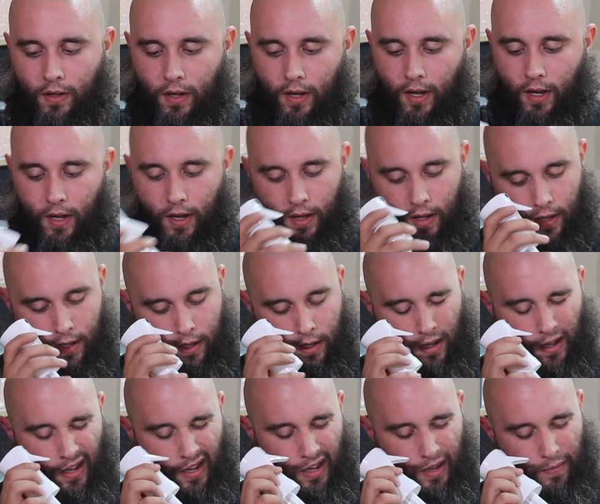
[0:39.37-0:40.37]

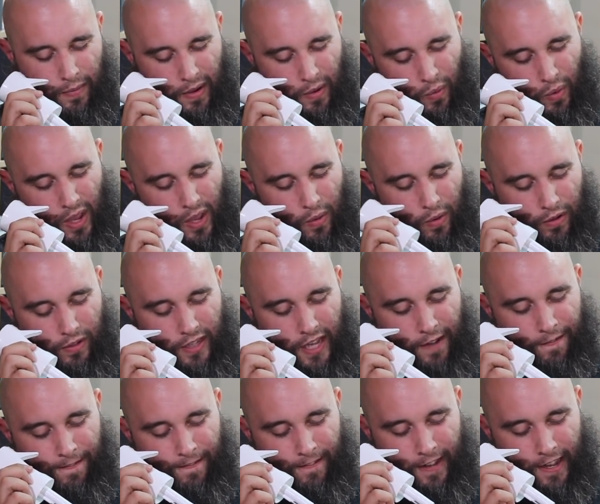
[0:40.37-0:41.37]
But we will
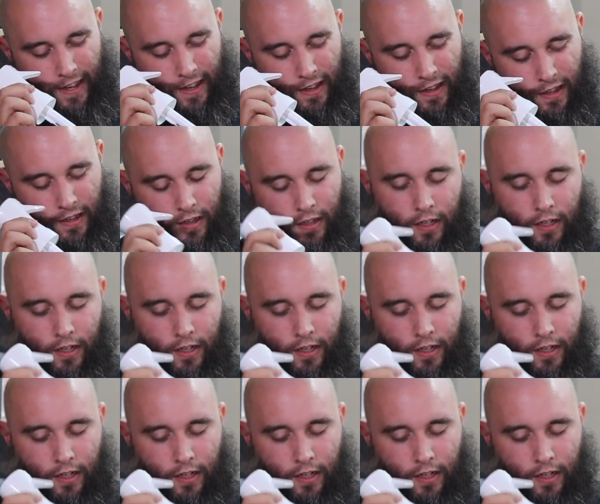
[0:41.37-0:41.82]
definitely